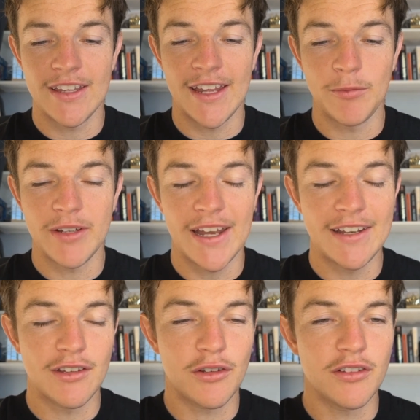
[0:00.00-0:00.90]
we'll get
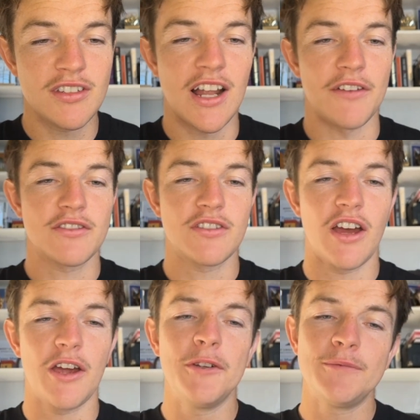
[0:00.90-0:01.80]
into the good stuff.
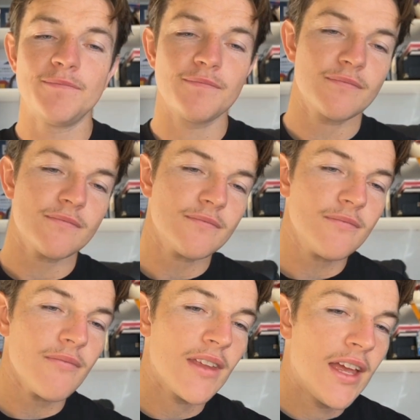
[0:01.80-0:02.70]
So,
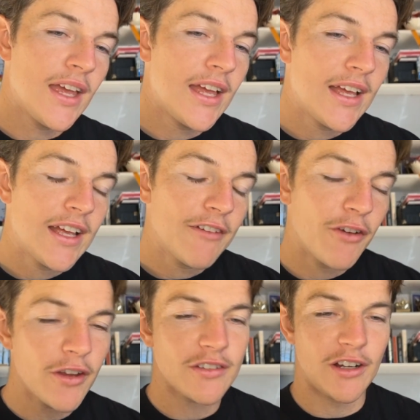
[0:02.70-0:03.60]

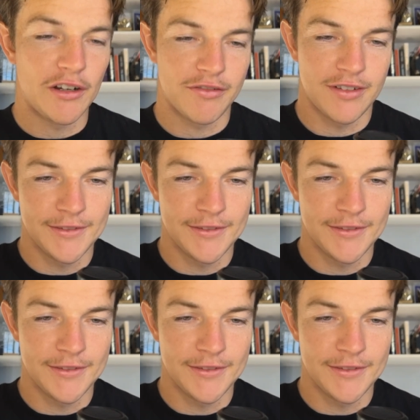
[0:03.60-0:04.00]
first off,